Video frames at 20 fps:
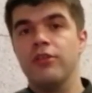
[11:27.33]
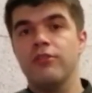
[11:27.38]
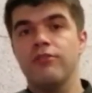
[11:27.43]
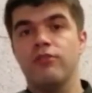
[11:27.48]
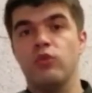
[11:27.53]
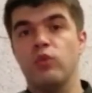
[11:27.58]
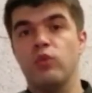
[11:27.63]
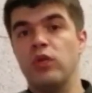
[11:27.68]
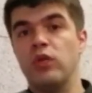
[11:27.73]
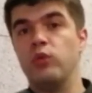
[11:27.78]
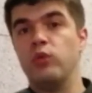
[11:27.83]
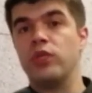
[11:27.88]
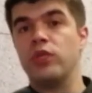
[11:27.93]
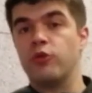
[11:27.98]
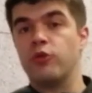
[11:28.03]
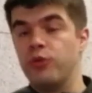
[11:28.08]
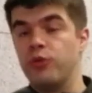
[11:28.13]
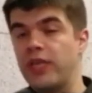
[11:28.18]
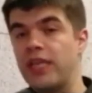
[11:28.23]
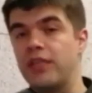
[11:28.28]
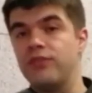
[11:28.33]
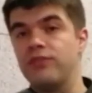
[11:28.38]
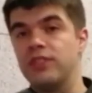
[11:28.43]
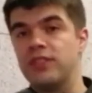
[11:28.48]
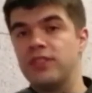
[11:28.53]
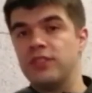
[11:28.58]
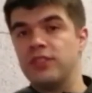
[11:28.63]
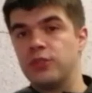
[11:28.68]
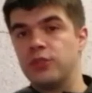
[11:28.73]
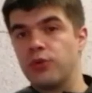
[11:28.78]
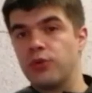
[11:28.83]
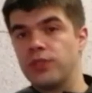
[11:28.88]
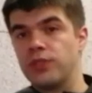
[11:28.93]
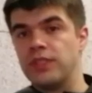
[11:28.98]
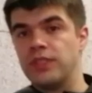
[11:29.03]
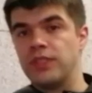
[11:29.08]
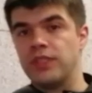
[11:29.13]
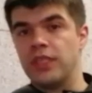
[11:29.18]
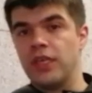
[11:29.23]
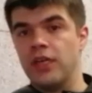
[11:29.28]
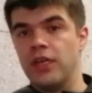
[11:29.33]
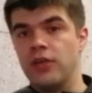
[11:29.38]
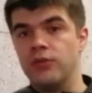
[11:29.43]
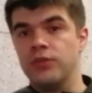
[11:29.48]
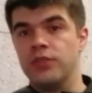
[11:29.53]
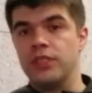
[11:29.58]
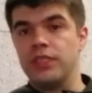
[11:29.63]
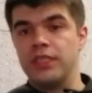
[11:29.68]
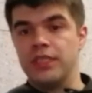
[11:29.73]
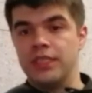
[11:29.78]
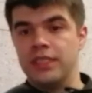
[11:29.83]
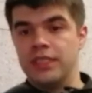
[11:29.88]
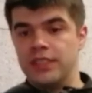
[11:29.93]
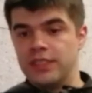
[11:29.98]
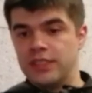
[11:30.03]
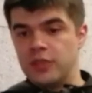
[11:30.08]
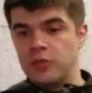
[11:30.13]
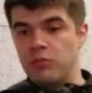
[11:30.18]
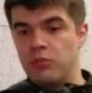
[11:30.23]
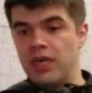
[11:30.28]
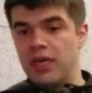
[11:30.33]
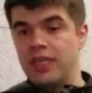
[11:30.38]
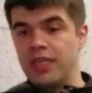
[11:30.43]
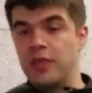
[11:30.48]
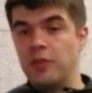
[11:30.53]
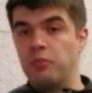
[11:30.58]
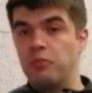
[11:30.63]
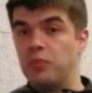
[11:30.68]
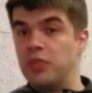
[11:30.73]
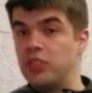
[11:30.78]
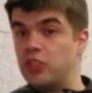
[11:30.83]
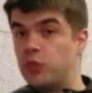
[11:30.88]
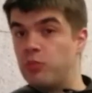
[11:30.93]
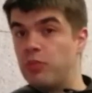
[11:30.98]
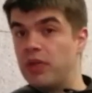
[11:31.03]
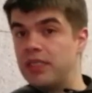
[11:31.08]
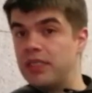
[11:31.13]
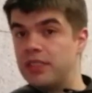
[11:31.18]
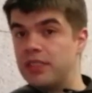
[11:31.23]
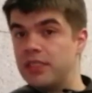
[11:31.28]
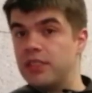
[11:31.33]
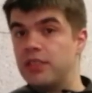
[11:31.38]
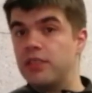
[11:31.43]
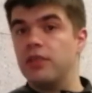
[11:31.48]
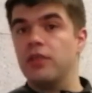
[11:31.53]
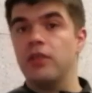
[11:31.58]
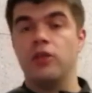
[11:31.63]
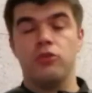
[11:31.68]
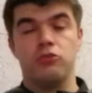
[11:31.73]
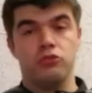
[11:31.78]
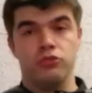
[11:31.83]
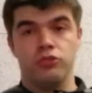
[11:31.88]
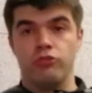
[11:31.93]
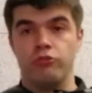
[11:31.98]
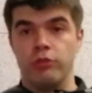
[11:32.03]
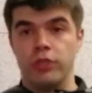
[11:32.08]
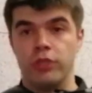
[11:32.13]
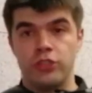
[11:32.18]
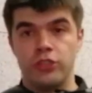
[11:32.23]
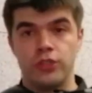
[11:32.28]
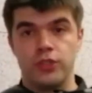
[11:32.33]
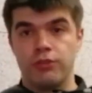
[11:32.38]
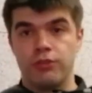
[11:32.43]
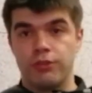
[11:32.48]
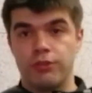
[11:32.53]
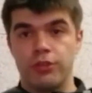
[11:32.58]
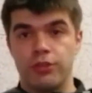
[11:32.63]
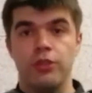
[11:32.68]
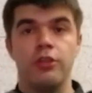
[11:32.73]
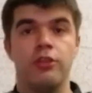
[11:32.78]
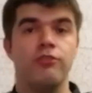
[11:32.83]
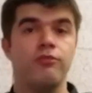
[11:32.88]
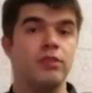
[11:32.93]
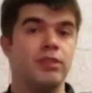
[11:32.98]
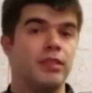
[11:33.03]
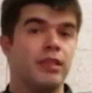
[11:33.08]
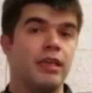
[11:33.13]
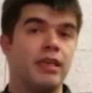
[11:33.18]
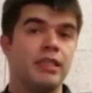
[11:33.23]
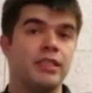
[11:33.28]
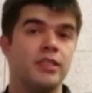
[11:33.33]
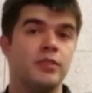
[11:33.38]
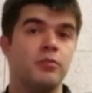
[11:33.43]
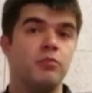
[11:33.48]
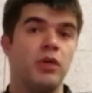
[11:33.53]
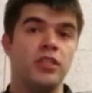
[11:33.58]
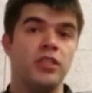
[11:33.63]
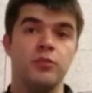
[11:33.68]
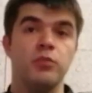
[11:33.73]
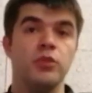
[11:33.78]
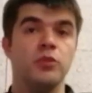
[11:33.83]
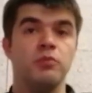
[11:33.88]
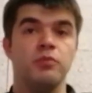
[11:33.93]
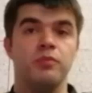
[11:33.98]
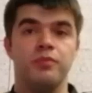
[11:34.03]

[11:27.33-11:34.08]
The way we create this distorted sound is by pitch bending on a register that has multiple